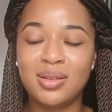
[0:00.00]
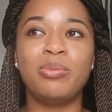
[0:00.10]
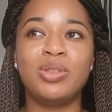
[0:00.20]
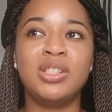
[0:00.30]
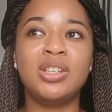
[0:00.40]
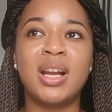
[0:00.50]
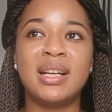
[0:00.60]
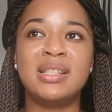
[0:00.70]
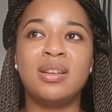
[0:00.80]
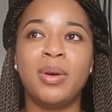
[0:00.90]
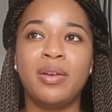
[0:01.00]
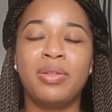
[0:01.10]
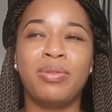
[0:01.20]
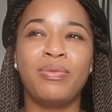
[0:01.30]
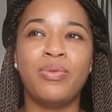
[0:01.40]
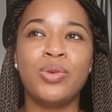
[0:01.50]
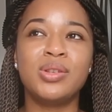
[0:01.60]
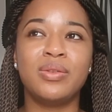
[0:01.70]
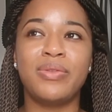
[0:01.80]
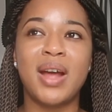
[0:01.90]
The procedure lasted about 4
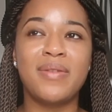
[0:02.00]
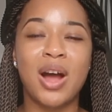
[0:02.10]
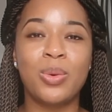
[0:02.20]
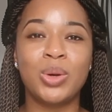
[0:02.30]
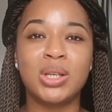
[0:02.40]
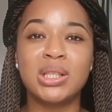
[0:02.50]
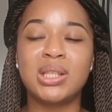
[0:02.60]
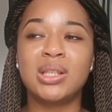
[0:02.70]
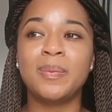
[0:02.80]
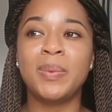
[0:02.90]
to 5 hours.